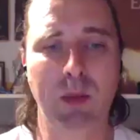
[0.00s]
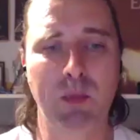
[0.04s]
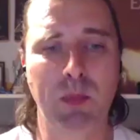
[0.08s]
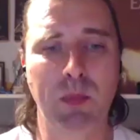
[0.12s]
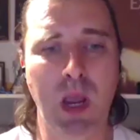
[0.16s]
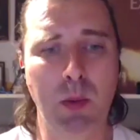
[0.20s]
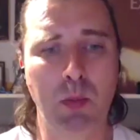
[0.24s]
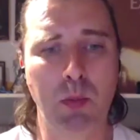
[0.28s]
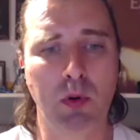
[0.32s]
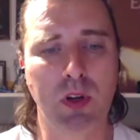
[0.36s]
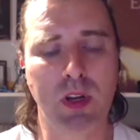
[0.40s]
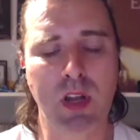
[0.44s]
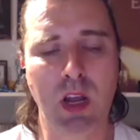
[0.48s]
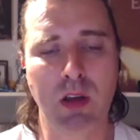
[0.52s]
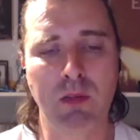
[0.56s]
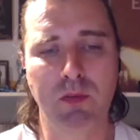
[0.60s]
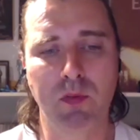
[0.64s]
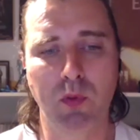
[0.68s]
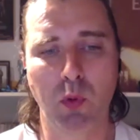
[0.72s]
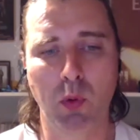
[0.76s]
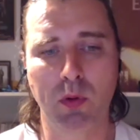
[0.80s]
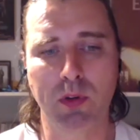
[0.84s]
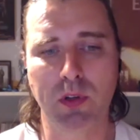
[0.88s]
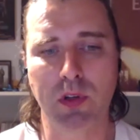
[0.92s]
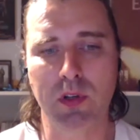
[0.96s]
to get people to
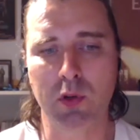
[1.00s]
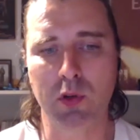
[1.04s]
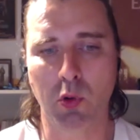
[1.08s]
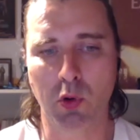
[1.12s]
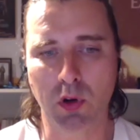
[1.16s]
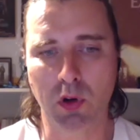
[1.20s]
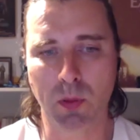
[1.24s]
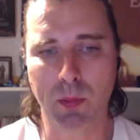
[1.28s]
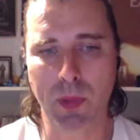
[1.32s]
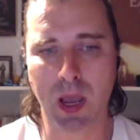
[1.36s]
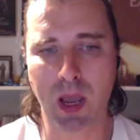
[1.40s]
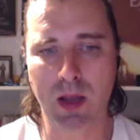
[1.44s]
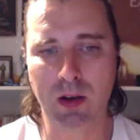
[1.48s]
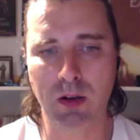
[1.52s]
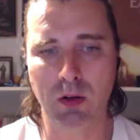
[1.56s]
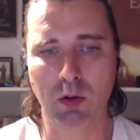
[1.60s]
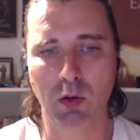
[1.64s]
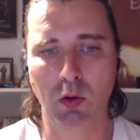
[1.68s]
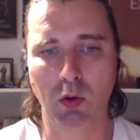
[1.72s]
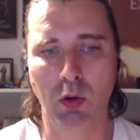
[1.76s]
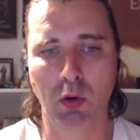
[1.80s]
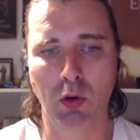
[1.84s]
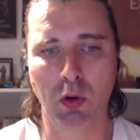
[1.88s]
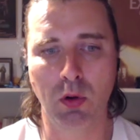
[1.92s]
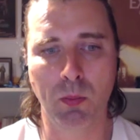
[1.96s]
come forward to talk about
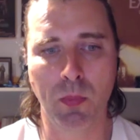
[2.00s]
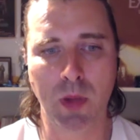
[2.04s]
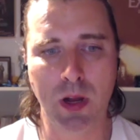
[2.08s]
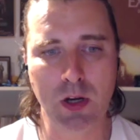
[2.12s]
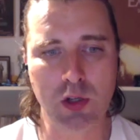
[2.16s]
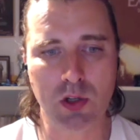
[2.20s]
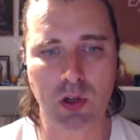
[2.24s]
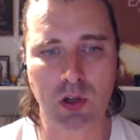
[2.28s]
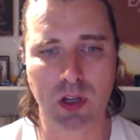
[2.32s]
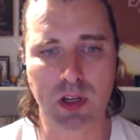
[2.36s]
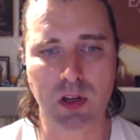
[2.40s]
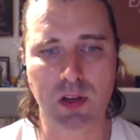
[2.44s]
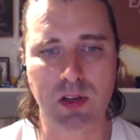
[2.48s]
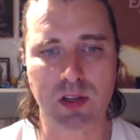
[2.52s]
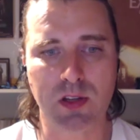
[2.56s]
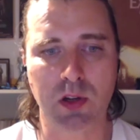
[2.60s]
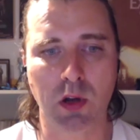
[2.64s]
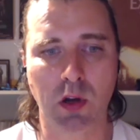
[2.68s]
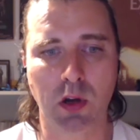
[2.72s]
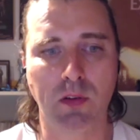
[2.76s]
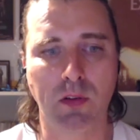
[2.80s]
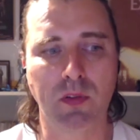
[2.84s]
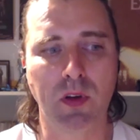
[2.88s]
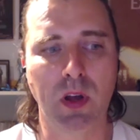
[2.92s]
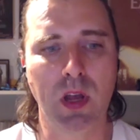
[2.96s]
it, or much like
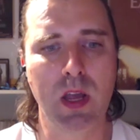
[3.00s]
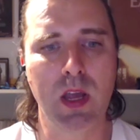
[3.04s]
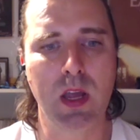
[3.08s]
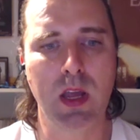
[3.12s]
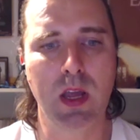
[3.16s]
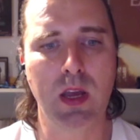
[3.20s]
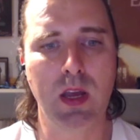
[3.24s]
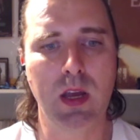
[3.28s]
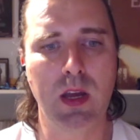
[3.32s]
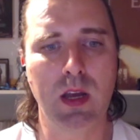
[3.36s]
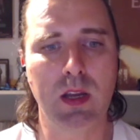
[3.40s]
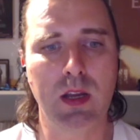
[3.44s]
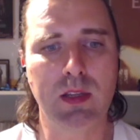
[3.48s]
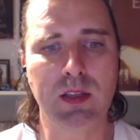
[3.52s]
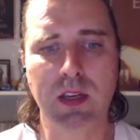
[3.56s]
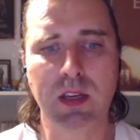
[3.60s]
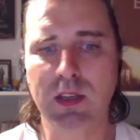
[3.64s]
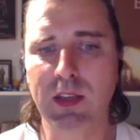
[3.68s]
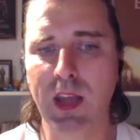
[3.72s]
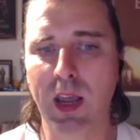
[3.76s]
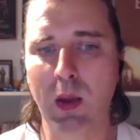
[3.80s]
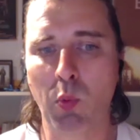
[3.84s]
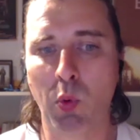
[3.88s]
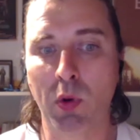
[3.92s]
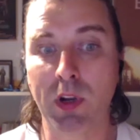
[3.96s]
yourself,
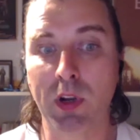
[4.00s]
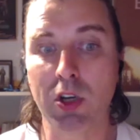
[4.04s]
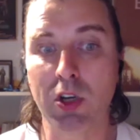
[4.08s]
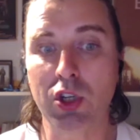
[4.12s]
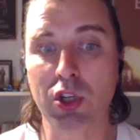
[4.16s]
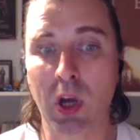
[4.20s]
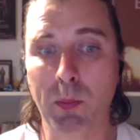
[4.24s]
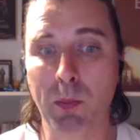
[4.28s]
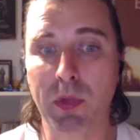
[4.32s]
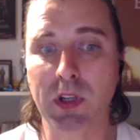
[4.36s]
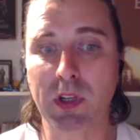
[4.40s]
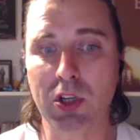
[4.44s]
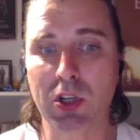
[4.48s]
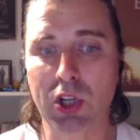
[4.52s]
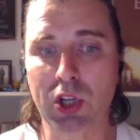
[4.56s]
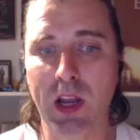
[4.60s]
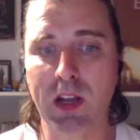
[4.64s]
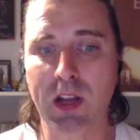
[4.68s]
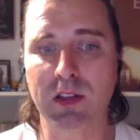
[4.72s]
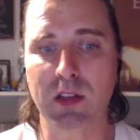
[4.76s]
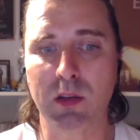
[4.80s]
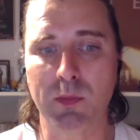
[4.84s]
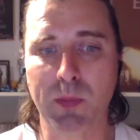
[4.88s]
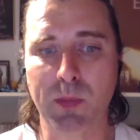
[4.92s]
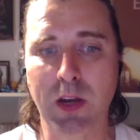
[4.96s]
did they want to jump at the
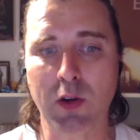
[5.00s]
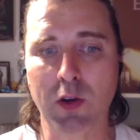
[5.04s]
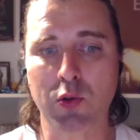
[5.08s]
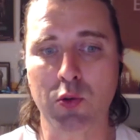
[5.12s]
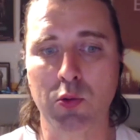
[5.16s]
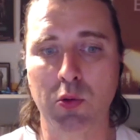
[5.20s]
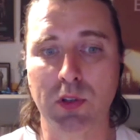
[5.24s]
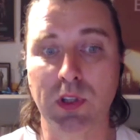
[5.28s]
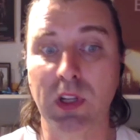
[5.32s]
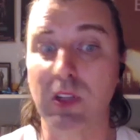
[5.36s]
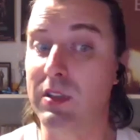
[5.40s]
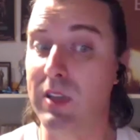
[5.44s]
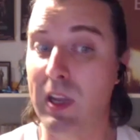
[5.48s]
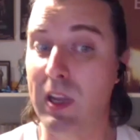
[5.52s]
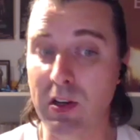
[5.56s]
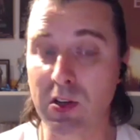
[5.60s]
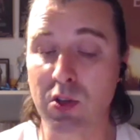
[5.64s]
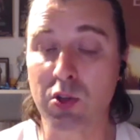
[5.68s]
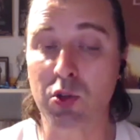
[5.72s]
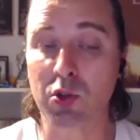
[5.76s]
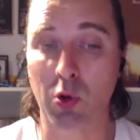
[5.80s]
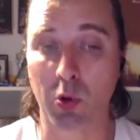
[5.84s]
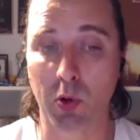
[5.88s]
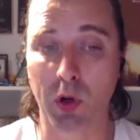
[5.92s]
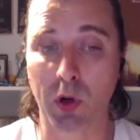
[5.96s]
chance to make sure that their
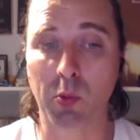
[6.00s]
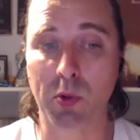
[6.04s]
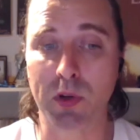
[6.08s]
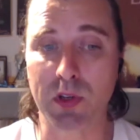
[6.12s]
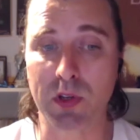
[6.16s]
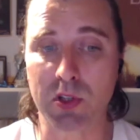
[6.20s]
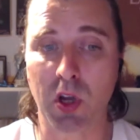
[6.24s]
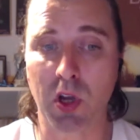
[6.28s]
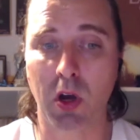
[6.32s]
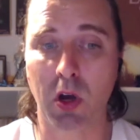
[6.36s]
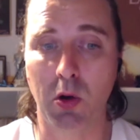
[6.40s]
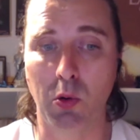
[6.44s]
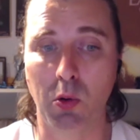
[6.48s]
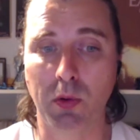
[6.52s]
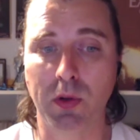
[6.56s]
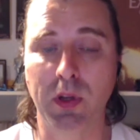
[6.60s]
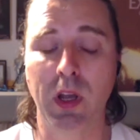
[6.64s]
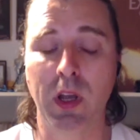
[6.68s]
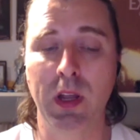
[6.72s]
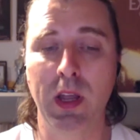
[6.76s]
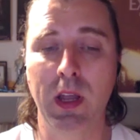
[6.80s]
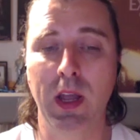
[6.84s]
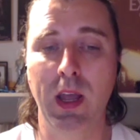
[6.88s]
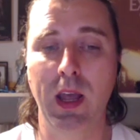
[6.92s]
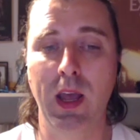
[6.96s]
story was
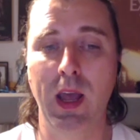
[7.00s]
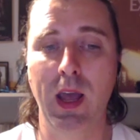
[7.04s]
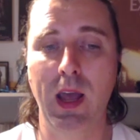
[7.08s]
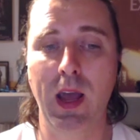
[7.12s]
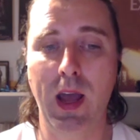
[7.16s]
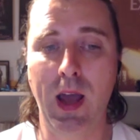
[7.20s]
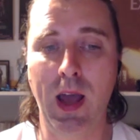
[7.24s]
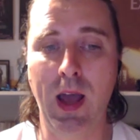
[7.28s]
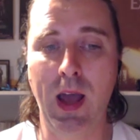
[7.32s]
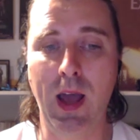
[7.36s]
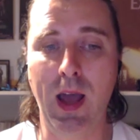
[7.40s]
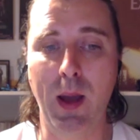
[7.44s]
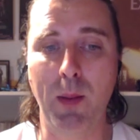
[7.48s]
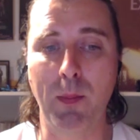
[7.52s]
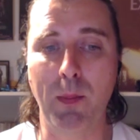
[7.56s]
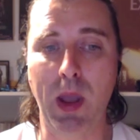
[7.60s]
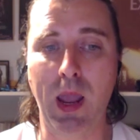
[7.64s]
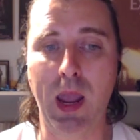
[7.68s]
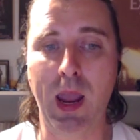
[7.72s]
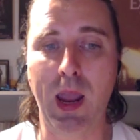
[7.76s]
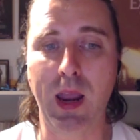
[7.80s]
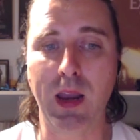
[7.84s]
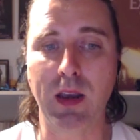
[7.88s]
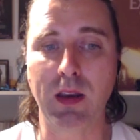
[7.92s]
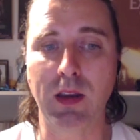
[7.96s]
told,
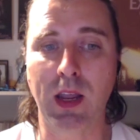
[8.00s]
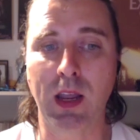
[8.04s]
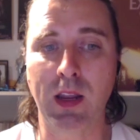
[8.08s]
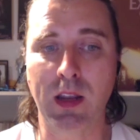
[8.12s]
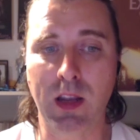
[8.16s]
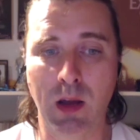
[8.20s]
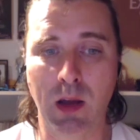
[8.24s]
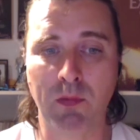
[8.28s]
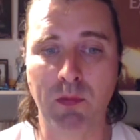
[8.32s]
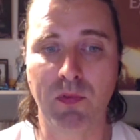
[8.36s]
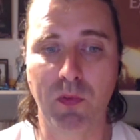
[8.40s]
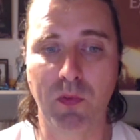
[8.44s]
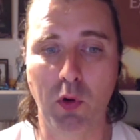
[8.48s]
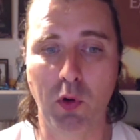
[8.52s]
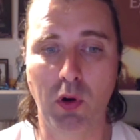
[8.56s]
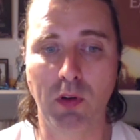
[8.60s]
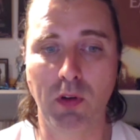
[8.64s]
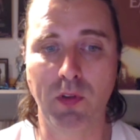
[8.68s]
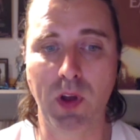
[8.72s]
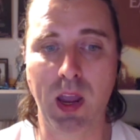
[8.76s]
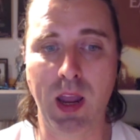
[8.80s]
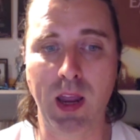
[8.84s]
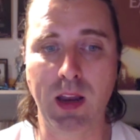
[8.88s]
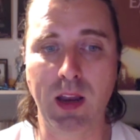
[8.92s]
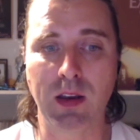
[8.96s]
and come
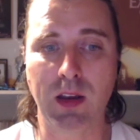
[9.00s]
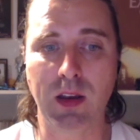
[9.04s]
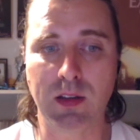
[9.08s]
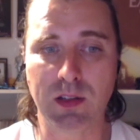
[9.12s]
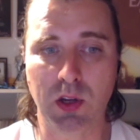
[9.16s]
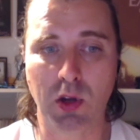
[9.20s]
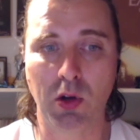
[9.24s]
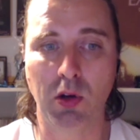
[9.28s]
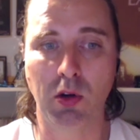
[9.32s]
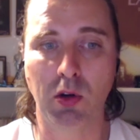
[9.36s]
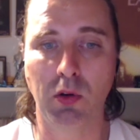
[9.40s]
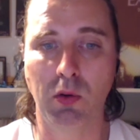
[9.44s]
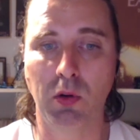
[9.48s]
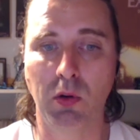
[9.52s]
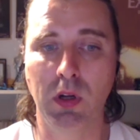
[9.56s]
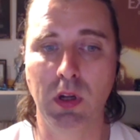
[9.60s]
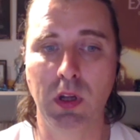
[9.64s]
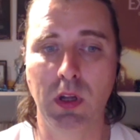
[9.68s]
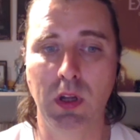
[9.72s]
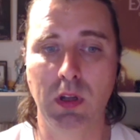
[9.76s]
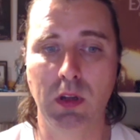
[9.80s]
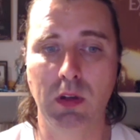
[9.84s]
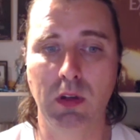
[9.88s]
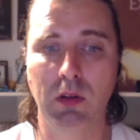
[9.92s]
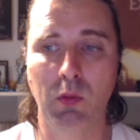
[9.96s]
forth and tell
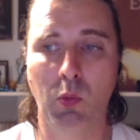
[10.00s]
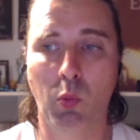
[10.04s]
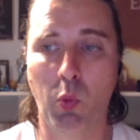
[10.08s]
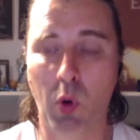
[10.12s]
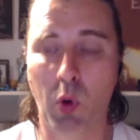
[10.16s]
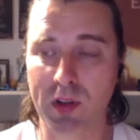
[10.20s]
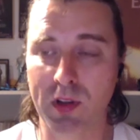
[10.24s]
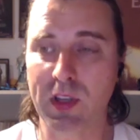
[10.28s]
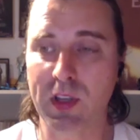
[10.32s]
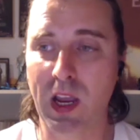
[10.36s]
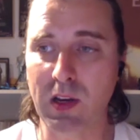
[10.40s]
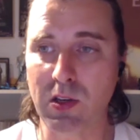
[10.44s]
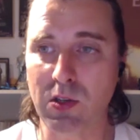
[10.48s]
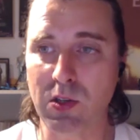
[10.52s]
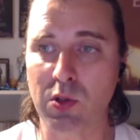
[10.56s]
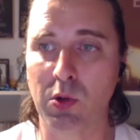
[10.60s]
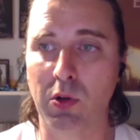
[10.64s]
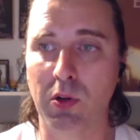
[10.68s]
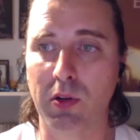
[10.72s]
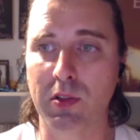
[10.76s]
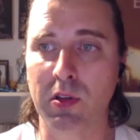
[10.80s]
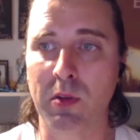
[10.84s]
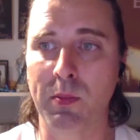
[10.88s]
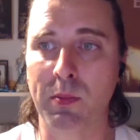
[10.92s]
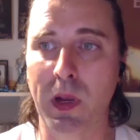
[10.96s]
what they
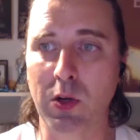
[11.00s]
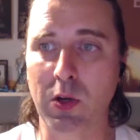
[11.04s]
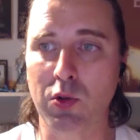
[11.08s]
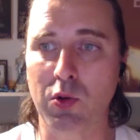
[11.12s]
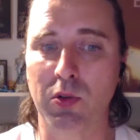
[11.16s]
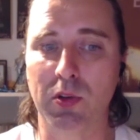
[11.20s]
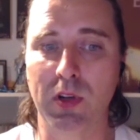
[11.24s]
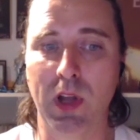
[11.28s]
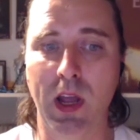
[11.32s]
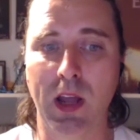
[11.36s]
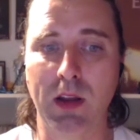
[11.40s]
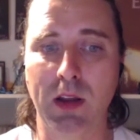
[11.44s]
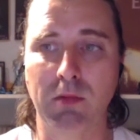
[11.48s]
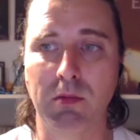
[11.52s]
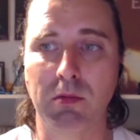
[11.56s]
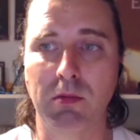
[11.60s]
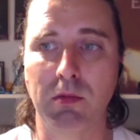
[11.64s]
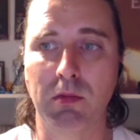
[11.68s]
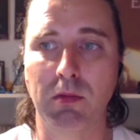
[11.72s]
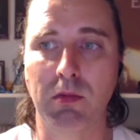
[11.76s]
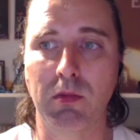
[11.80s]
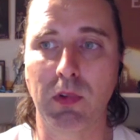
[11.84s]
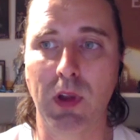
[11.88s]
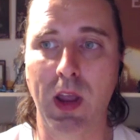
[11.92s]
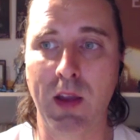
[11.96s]
saw, to make sure that
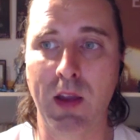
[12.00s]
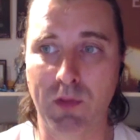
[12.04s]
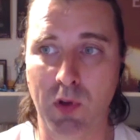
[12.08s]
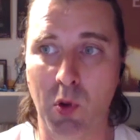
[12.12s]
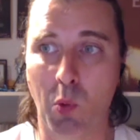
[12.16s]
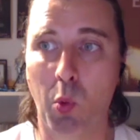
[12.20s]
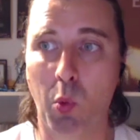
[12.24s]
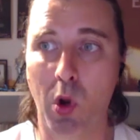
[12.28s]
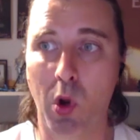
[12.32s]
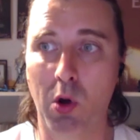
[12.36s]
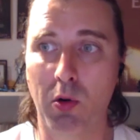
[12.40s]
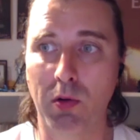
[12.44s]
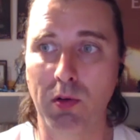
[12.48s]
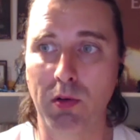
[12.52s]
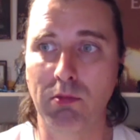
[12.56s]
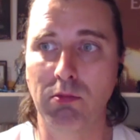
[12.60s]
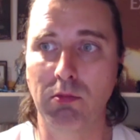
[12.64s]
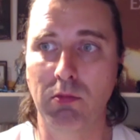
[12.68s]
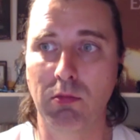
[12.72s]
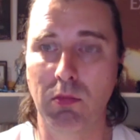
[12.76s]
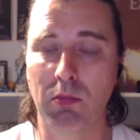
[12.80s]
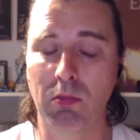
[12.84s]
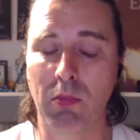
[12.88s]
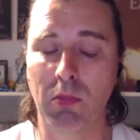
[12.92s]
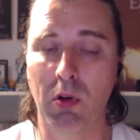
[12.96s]
if the world
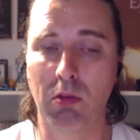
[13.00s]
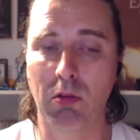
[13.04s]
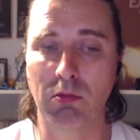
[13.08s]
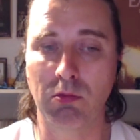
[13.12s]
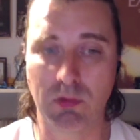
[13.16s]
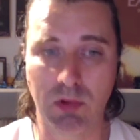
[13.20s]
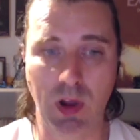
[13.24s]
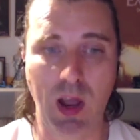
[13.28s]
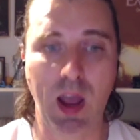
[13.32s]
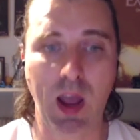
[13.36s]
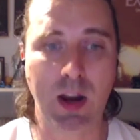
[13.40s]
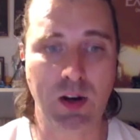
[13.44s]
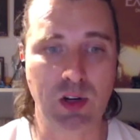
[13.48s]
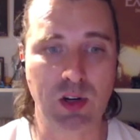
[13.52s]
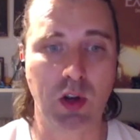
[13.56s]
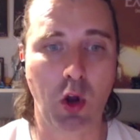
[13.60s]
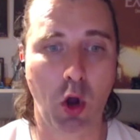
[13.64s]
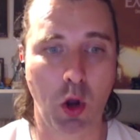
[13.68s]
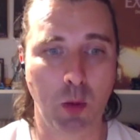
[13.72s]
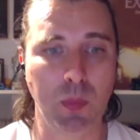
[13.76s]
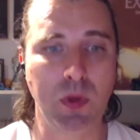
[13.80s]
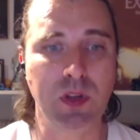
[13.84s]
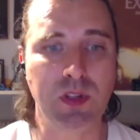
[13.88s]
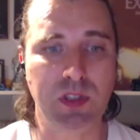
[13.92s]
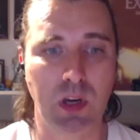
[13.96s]

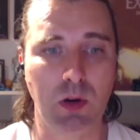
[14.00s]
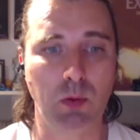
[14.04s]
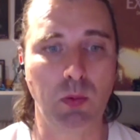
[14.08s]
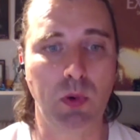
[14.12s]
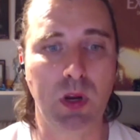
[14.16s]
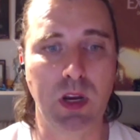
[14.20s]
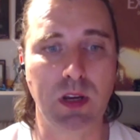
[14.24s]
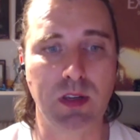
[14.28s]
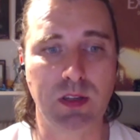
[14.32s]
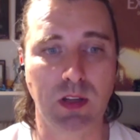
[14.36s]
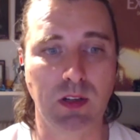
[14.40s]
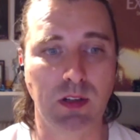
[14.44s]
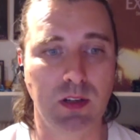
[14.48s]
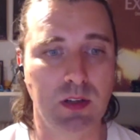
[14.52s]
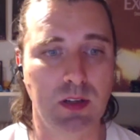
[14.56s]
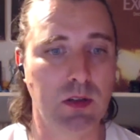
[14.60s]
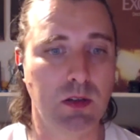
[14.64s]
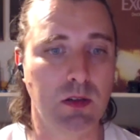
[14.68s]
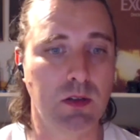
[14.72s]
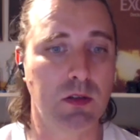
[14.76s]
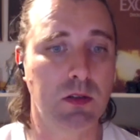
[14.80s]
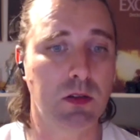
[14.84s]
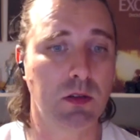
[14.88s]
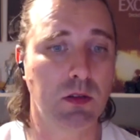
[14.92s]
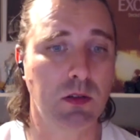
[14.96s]
actually opens their ears and
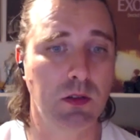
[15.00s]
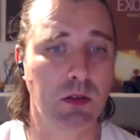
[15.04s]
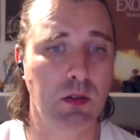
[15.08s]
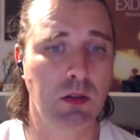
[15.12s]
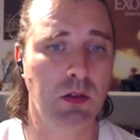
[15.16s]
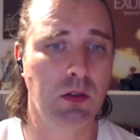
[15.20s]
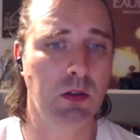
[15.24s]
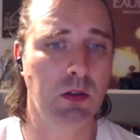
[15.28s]
listens?